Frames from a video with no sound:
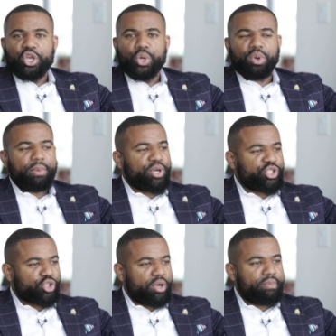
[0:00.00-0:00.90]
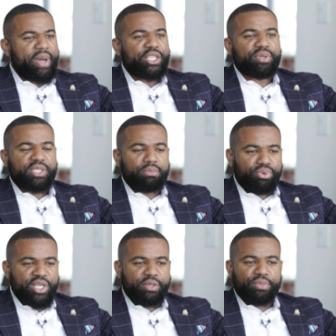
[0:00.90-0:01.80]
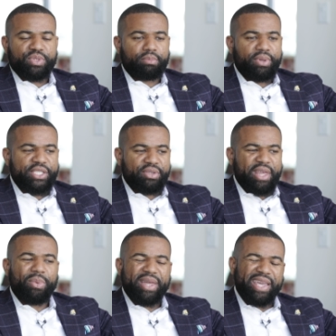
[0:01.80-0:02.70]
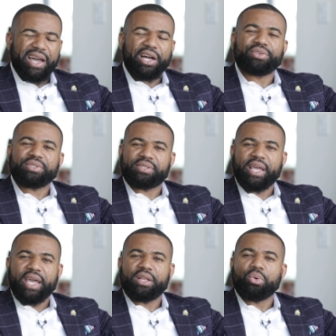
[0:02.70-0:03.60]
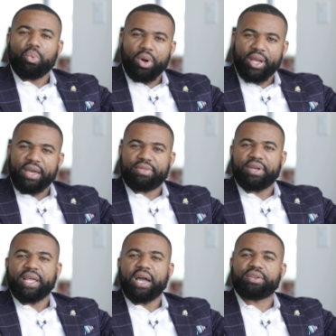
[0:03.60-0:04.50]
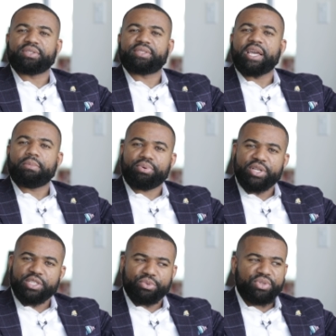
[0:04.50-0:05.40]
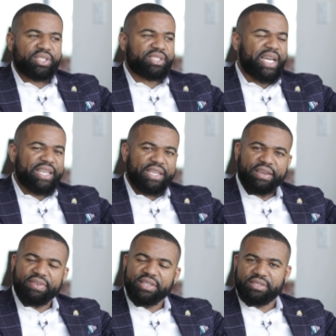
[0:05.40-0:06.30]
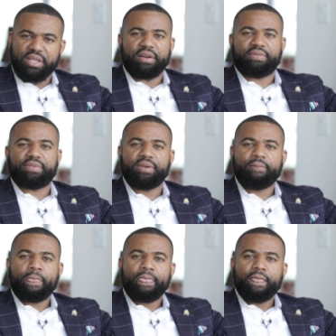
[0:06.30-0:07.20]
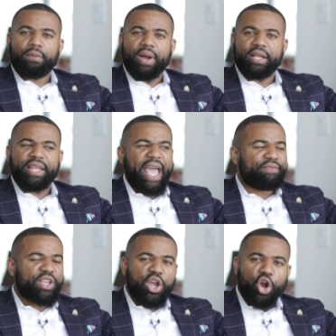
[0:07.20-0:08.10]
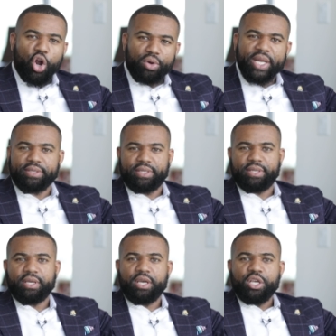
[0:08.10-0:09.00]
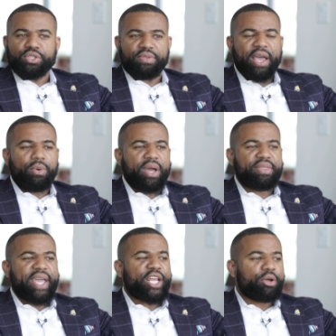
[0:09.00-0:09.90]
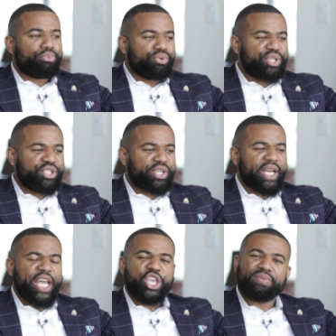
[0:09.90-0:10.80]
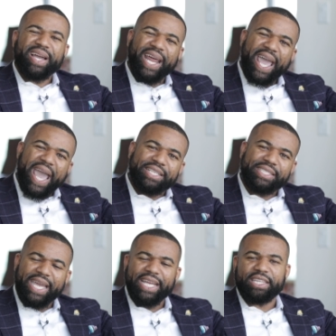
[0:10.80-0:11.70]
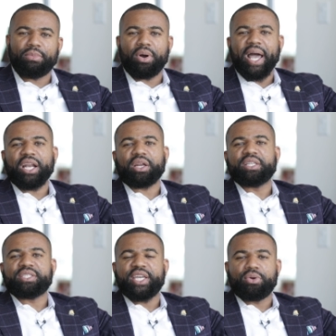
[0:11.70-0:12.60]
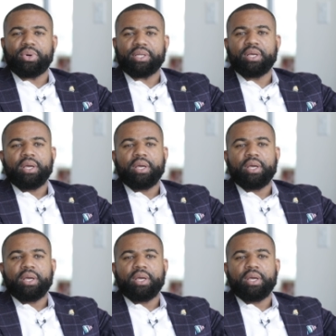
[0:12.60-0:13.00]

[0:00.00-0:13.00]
You want to put certain metrics and principles in place so that way they understand work ethic, they understand principles. They're just not given stuff, right? They have to earn it. So that way they can appreciate it, and you've got to educate them on how to continue it.